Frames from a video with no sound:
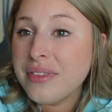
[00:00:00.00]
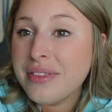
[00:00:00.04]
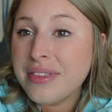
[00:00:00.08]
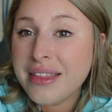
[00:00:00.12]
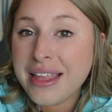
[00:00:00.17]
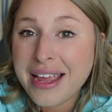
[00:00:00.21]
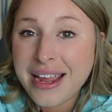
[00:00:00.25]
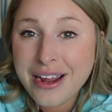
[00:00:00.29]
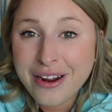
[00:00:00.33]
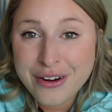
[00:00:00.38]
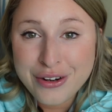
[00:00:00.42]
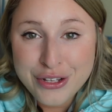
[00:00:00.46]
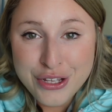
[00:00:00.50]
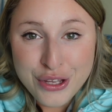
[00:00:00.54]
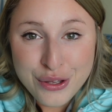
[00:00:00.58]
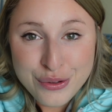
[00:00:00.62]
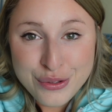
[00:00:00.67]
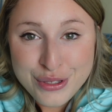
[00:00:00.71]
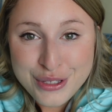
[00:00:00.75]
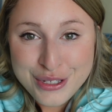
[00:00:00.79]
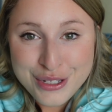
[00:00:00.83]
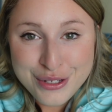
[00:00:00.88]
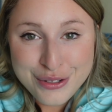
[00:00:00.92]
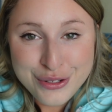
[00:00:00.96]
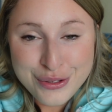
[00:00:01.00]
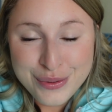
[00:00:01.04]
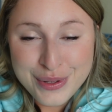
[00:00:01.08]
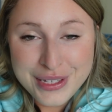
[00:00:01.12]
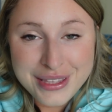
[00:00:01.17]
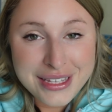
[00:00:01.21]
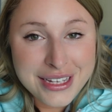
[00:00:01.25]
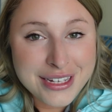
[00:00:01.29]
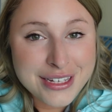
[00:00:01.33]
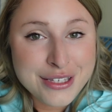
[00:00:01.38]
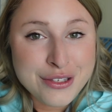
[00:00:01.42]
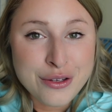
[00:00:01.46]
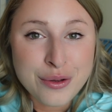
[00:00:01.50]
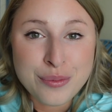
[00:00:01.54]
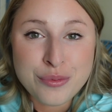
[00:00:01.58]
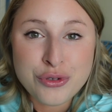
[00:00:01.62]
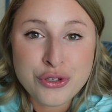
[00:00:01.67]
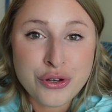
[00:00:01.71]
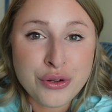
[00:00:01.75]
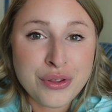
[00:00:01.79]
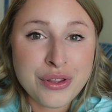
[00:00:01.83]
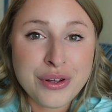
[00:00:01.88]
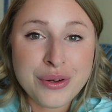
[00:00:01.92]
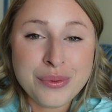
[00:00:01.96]
They are used to doing this, so I'm
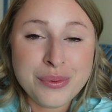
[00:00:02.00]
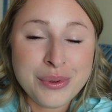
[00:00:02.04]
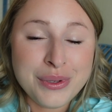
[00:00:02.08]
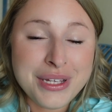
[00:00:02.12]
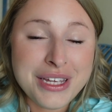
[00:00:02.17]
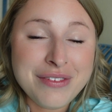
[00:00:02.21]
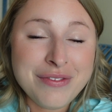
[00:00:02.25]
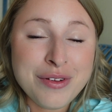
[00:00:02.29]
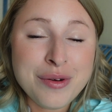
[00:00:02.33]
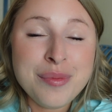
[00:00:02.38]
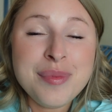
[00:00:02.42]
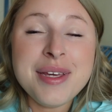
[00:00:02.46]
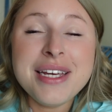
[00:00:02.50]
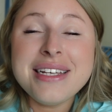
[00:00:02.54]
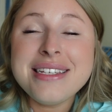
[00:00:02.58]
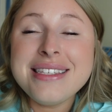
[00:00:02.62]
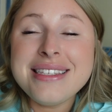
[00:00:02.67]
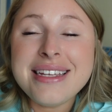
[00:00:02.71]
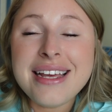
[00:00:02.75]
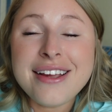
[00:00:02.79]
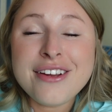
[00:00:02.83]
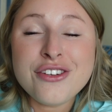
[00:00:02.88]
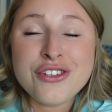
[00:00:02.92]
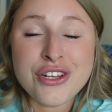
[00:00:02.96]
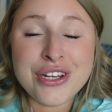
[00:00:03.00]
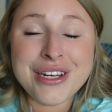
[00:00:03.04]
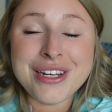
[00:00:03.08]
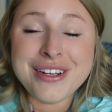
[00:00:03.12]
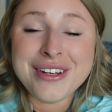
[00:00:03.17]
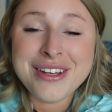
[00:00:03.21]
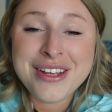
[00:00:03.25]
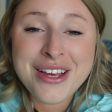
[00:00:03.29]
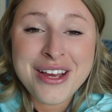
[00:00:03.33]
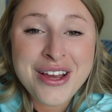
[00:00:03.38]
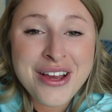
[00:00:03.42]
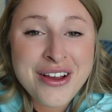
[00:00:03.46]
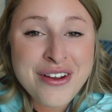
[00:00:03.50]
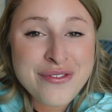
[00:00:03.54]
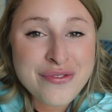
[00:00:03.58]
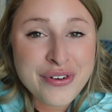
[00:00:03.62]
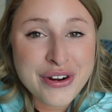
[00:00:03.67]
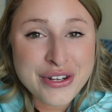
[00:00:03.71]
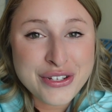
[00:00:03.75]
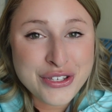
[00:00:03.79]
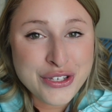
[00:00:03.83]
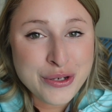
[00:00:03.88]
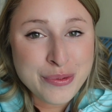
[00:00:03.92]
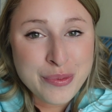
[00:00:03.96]
sure there will even be a section for
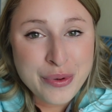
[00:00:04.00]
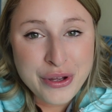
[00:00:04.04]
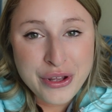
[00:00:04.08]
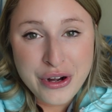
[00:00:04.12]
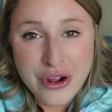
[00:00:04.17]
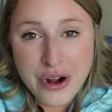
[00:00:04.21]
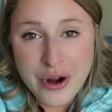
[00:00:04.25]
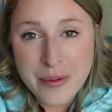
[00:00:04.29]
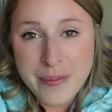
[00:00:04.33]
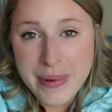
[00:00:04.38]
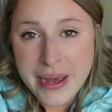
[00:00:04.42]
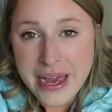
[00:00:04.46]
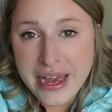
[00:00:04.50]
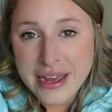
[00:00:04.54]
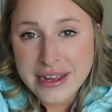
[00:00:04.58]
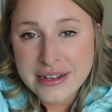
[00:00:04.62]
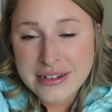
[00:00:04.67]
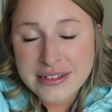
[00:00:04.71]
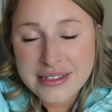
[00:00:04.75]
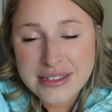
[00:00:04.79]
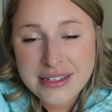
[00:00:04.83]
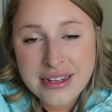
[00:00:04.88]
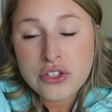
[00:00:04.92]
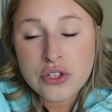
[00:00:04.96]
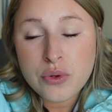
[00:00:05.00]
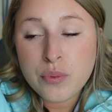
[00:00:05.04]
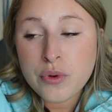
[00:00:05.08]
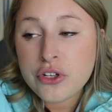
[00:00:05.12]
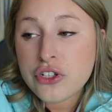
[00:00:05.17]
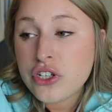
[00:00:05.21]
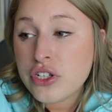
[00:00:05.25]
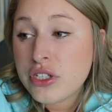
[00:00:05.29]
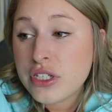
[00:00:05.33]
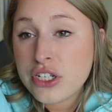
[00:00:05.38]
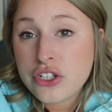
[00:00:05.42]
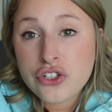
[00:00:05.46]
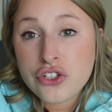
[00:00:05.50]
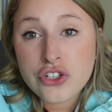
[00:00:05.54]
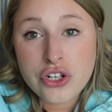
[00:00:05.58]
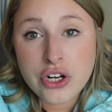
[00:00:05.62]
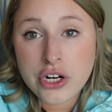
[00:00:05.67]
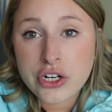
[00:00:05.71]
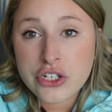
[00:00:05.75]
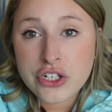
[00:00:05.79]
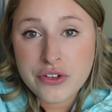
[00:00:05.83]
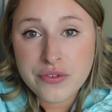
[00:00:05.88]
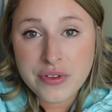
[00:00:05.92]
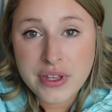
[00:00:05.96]
us to put our bags. So we're just in
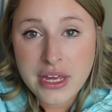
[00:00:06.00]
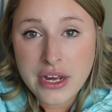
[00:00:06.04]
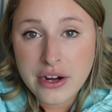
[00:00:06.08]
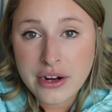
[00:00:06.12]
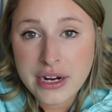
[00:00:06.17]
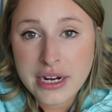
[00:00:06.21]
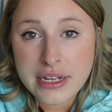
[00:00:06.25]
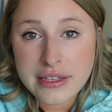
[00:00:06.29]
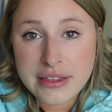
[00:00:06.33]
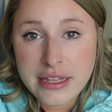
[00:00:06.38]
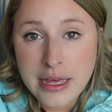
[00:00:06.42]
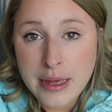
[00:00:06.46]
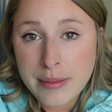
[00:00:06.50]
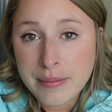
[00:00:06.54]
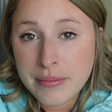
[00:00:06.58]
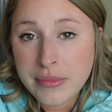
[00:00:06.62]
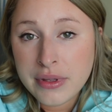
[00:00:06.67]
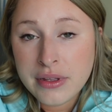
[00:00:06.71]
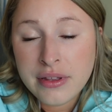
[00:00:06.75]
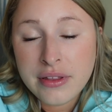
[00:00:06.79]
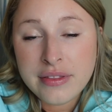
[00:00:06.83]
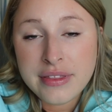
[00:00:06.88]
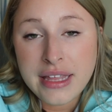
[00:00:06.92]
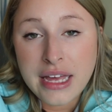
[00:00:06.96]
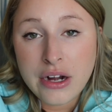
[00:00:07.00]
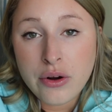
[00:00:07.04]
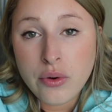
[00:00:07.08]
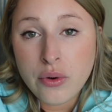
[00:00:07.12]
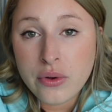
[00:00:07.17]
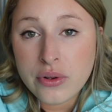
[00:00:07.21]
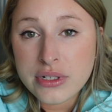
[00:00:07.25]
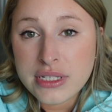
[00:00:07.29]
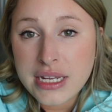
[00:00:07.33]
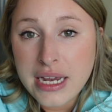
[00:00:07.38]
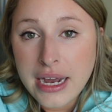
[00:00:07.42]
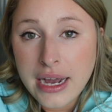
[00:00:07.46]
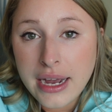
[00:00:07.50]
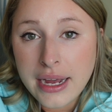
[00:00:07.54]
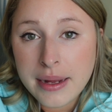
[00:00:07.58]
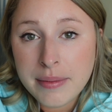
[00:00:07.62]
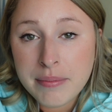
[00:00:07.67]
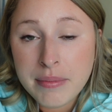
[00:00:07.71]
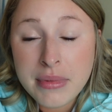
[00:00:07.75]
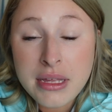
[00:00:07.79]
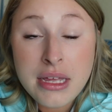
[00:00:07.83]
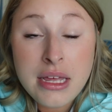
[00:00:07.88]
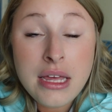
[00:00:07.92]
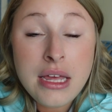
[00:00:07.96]
charge of carrying them that whole time,